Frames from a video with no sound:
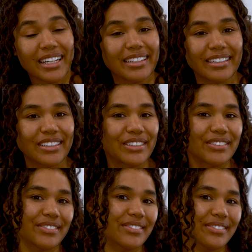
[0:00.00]
you
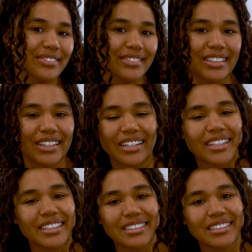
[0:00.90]
know, the
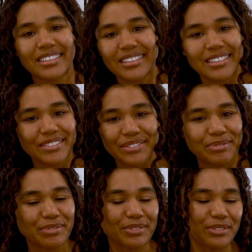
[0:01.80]
lines and the
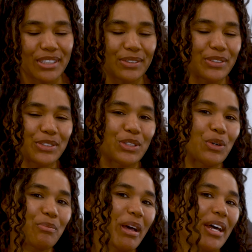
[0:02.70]
wrinkles
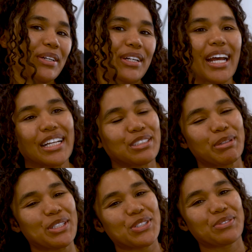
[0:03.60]
don't matter as
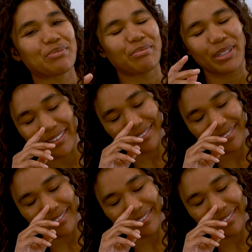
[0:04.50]
much, but